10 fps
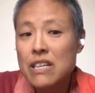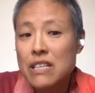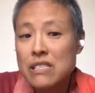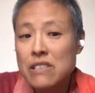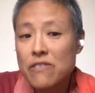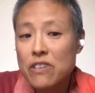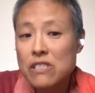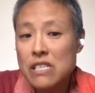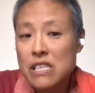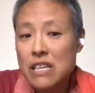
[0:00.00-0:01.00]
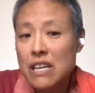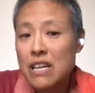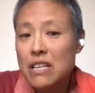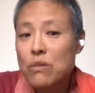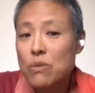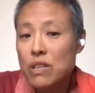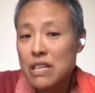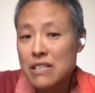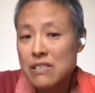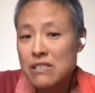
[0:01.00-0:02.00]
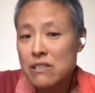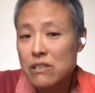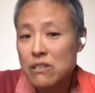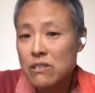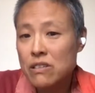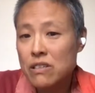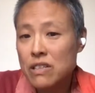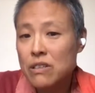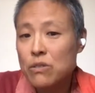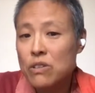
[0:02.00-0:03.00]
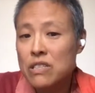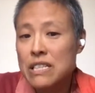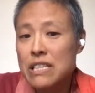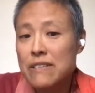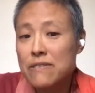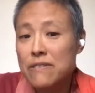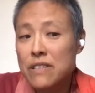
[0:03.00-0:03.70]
It's the first thing anyone has to learn in order to live.